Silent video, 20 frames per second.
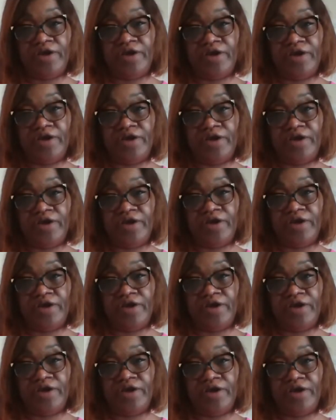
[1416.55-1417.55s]
It could be
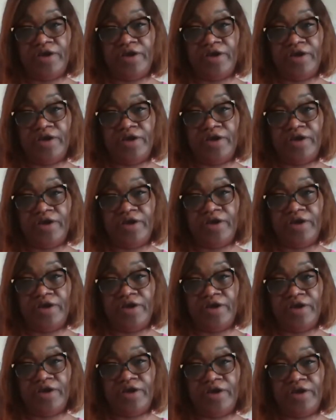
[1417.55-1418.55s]
something trapping you. It could
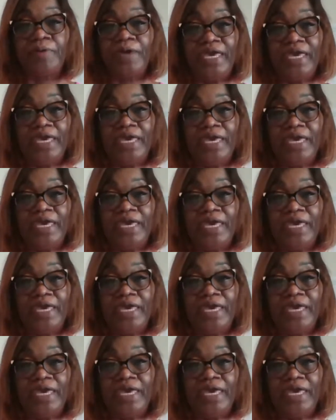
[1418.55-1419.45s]
be some pain